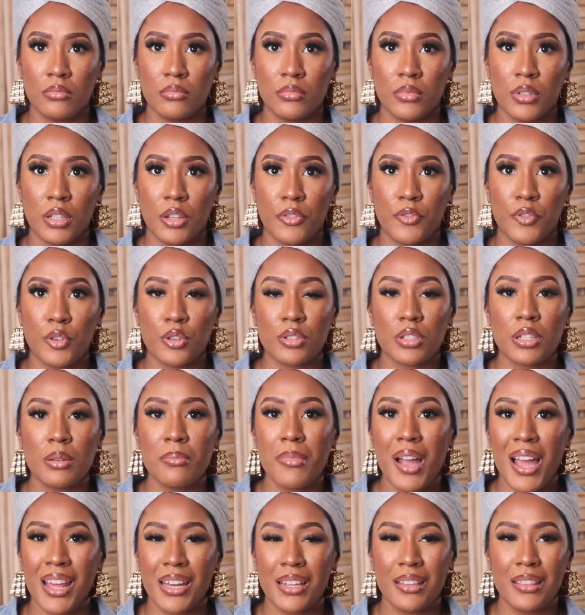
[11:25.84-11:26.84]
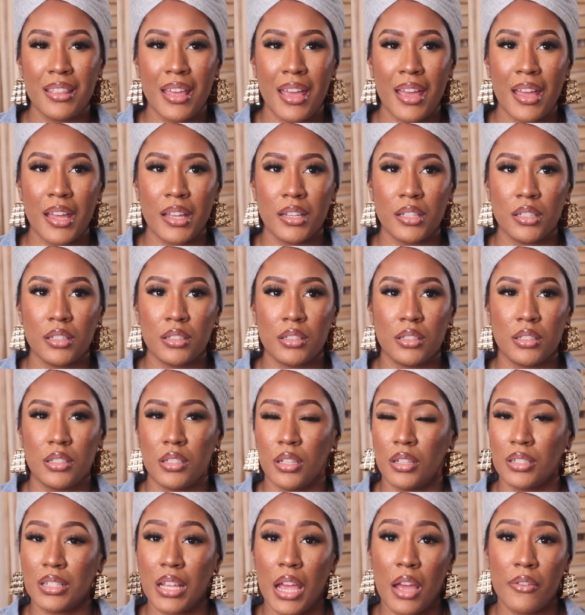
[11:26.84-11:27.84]
If you're somebody that
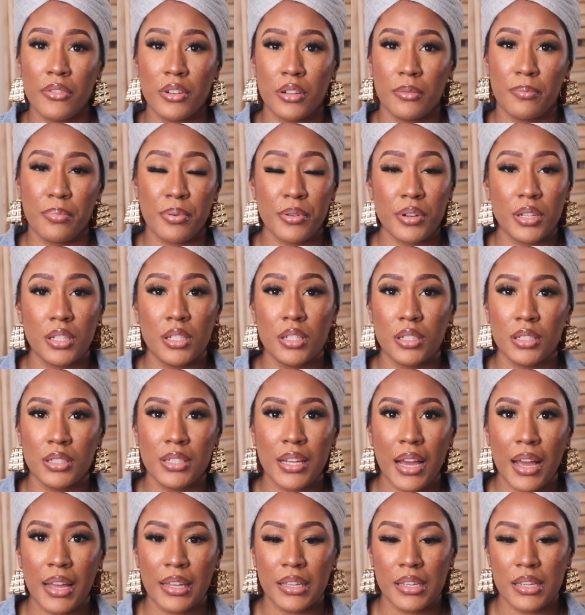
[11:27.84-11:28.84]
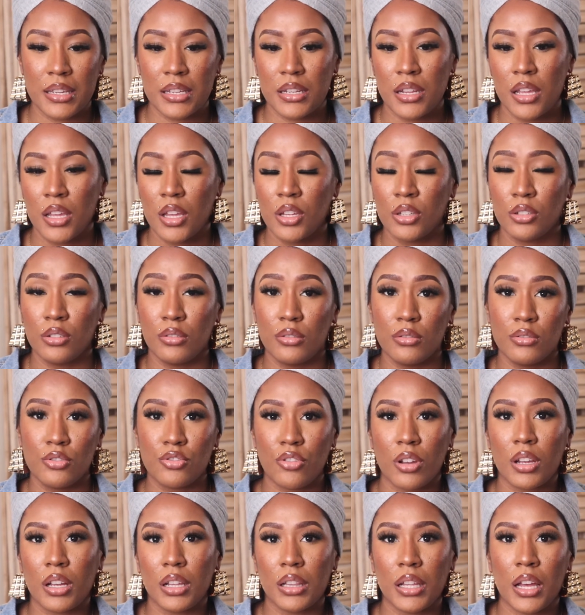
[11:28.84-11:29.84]
does have a pretty good diet, you do
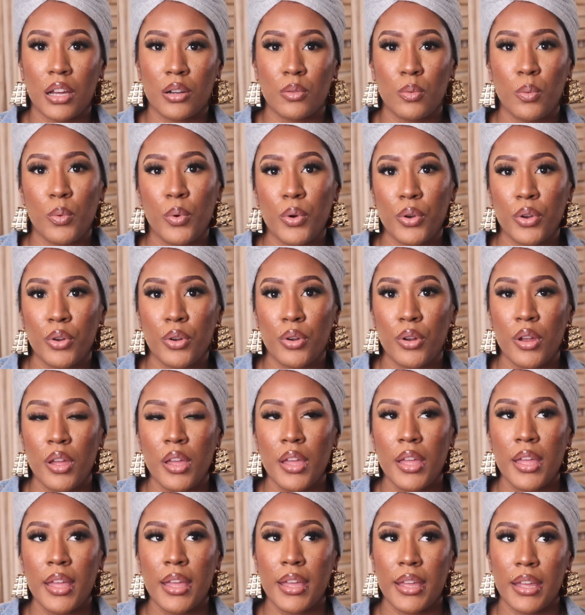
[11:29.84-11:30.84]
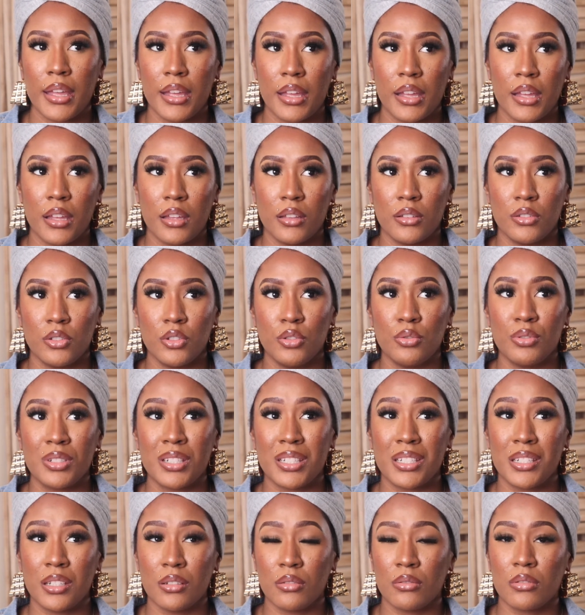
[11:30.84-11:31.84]
drink a lot of water, and you
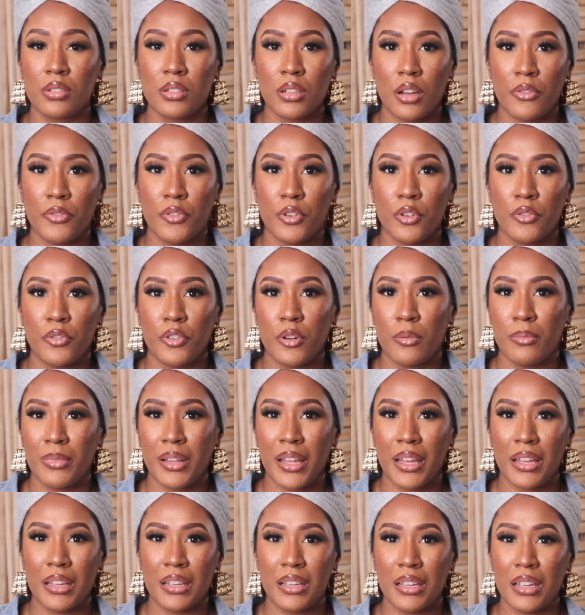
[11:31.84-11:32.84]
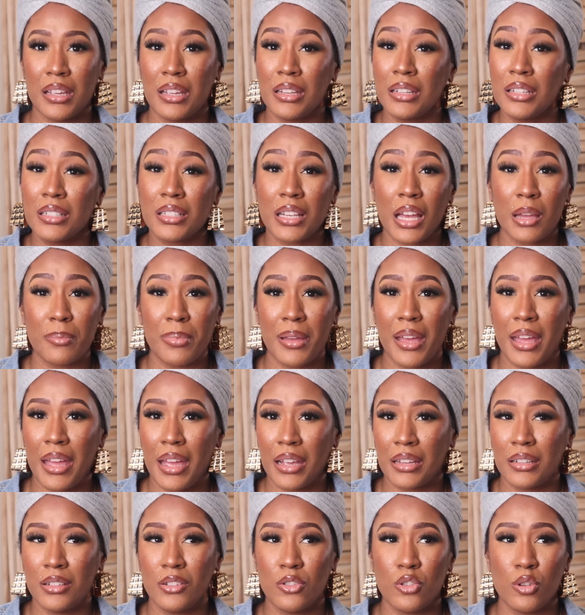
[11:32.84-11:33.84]
still suffer from like any type of
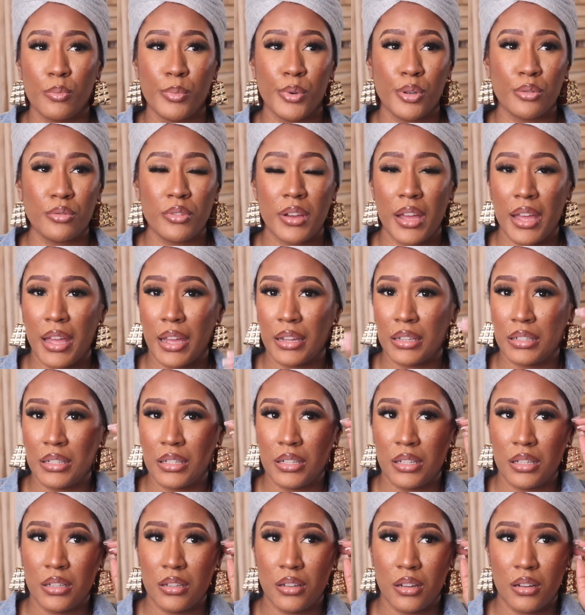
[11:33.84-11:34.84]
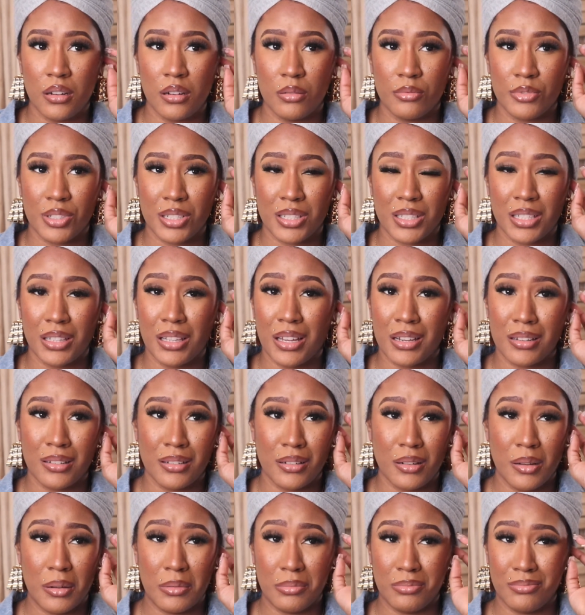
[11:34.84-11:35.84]
acne, hormonal acne, just a lot
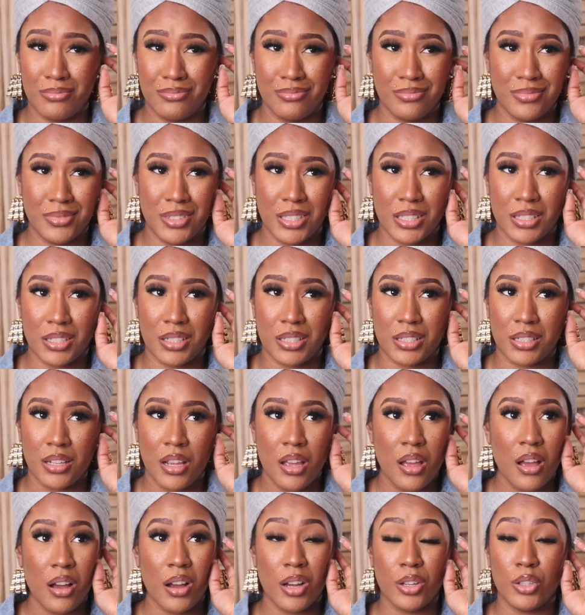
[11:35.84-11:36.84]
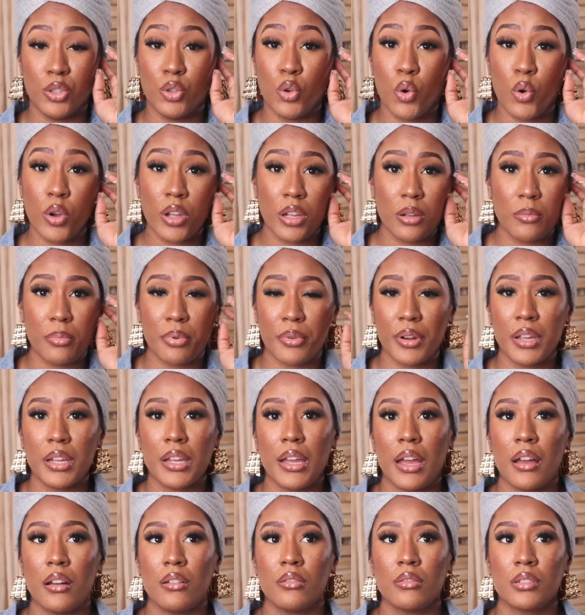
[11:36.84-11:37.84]
of just annoying
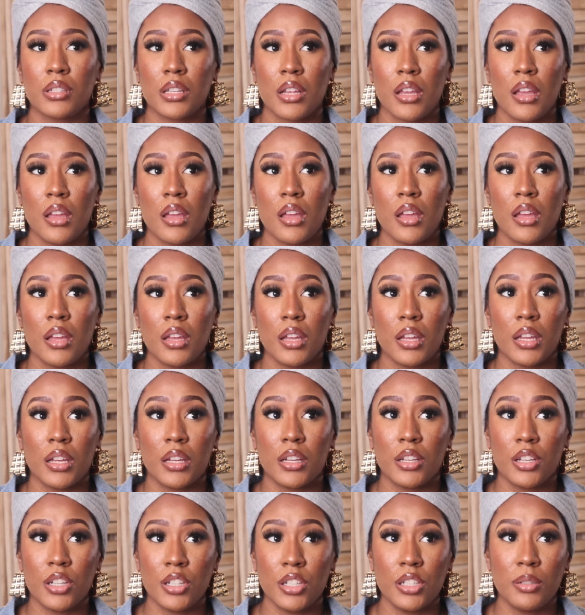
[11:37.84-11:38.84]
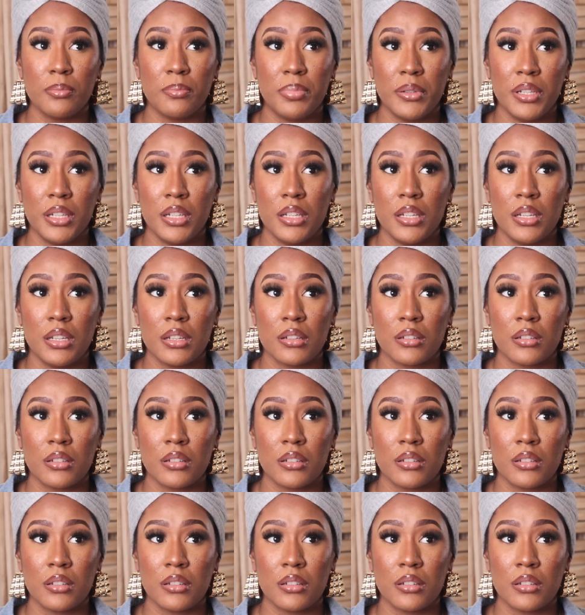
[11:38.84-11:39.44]
breakouts, it could be